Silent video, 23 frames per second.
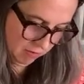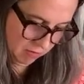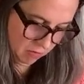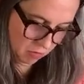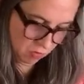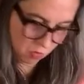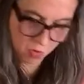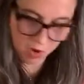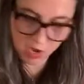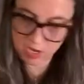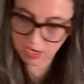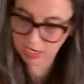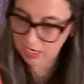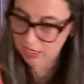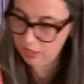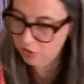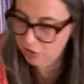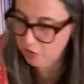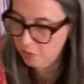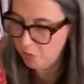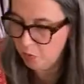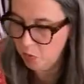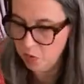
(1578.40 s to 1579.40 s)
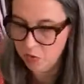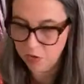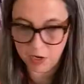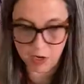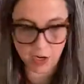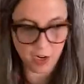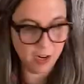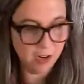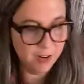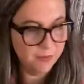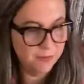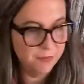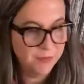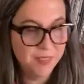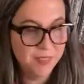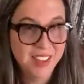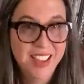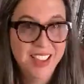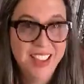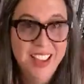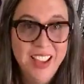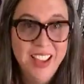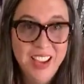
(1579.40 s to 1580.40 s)
1 inch border,
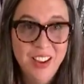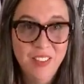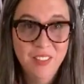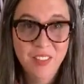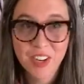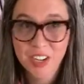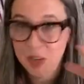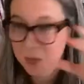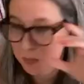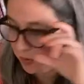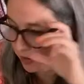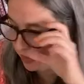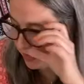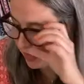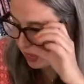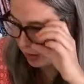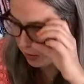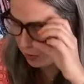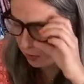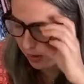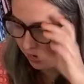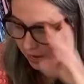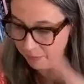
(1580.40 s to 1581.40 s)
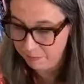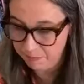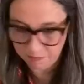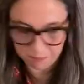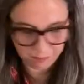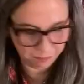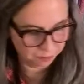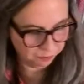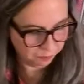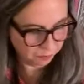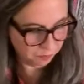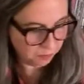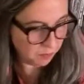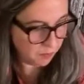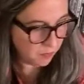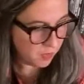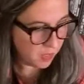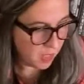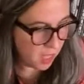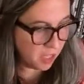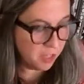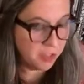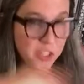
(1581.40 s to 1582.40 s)
and we're gonna put that away.
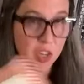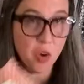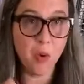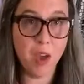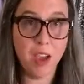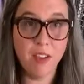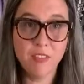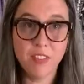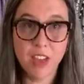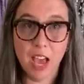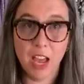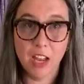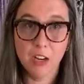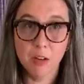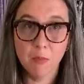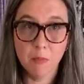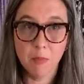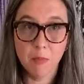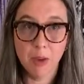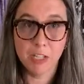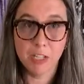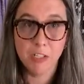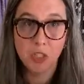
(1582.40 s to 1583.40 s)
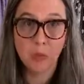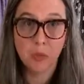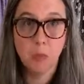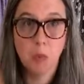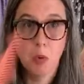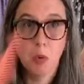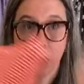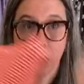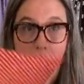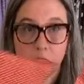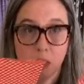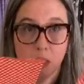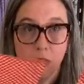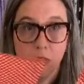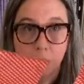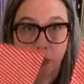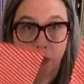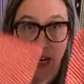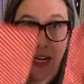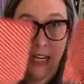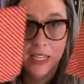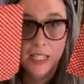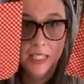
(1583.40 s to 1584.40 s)
So I've got my 2 boards,
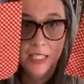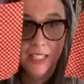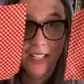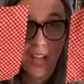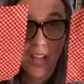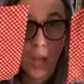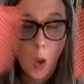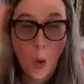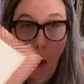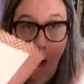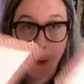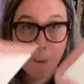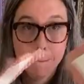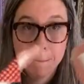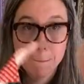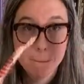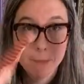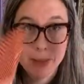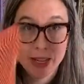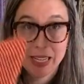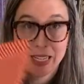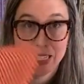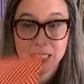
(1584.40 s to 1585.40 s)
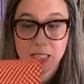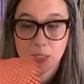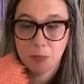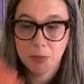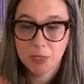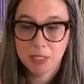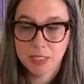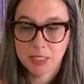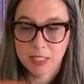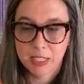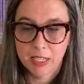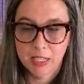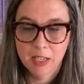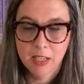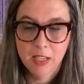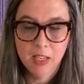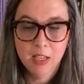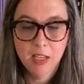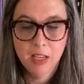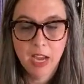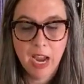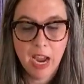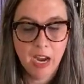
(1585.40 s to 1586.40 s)
right? Easy peasy.
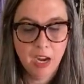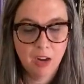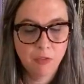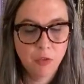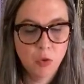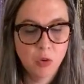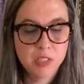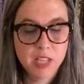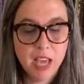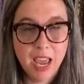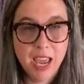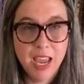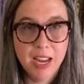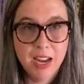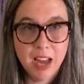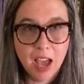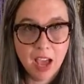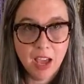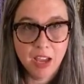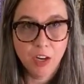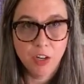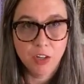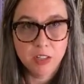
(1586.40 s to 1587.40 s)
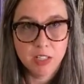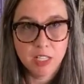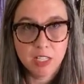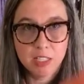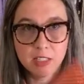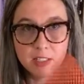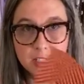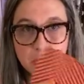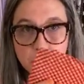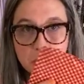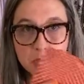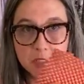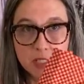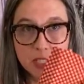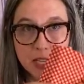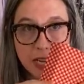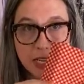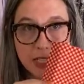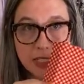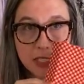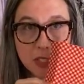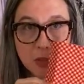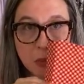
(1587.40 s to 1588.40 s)
And of course I had ironed this so it was
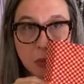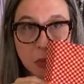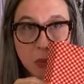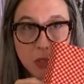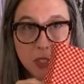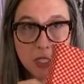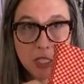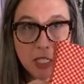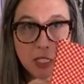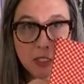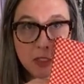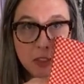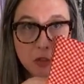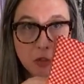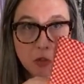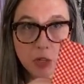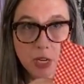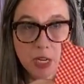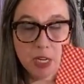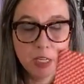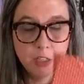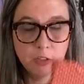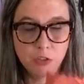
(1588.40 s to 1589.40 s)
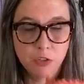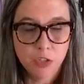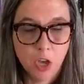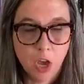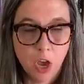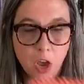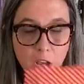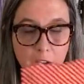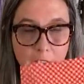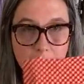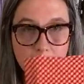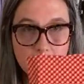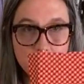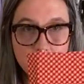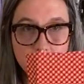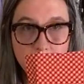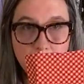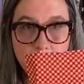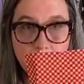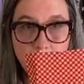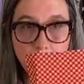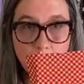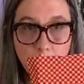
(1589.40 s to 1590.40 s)
nice and pretty and straight and taut. And so
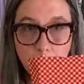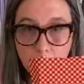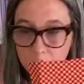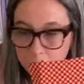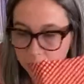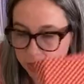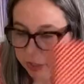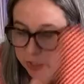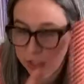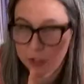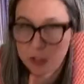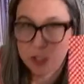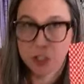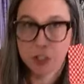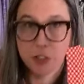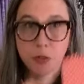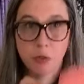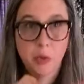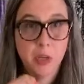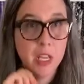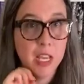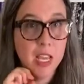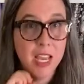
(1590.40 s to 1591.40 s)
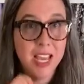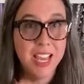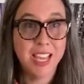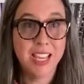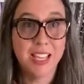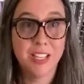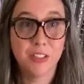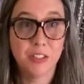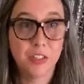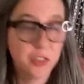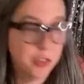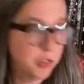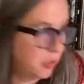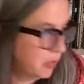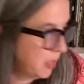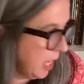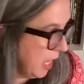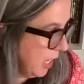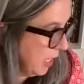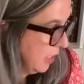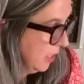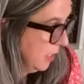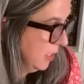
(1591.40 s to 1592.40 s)
now all we're gonna do is glue
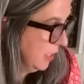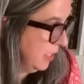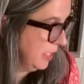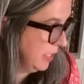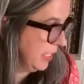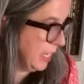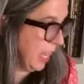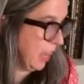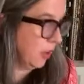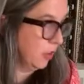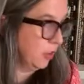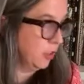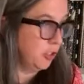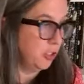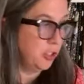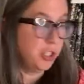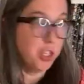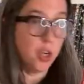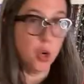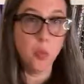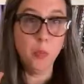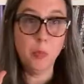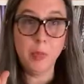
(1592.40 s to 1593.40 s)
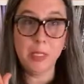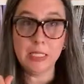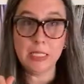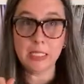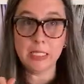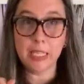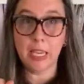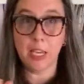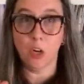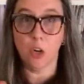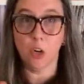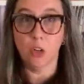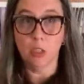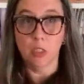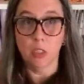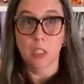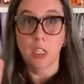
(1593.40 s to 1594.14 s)
gun. Now, don't be scared.